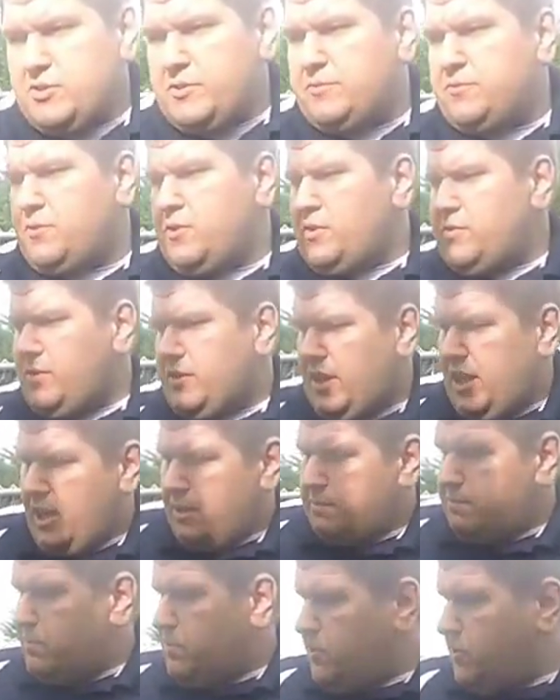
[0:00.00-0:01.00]
to the front of the
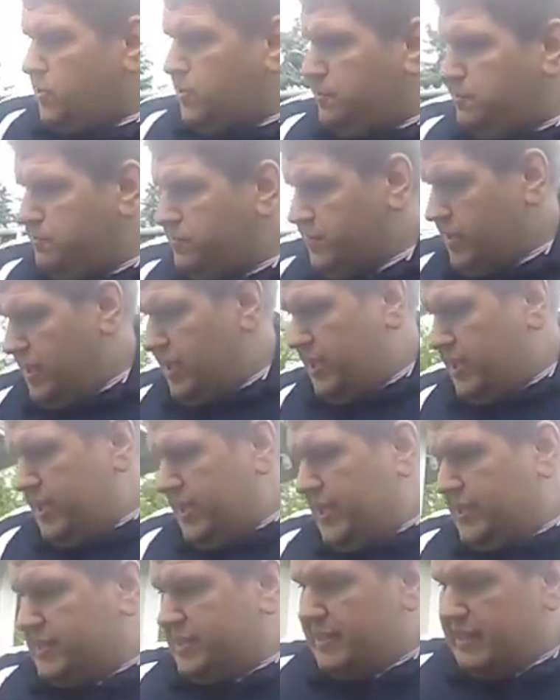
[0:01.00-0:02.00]
camper, it
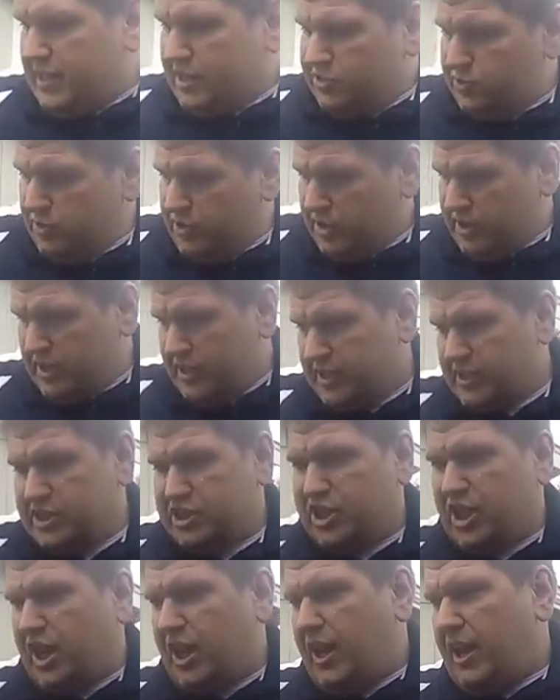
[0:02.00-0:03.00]
has electric
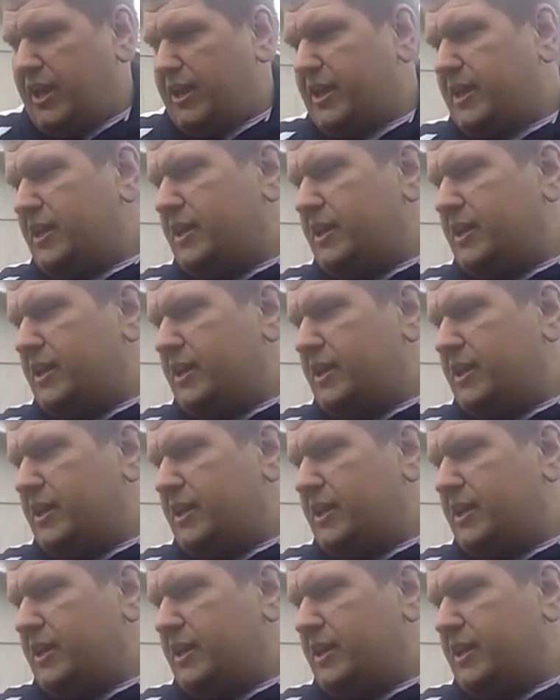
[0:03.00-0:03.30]
jack,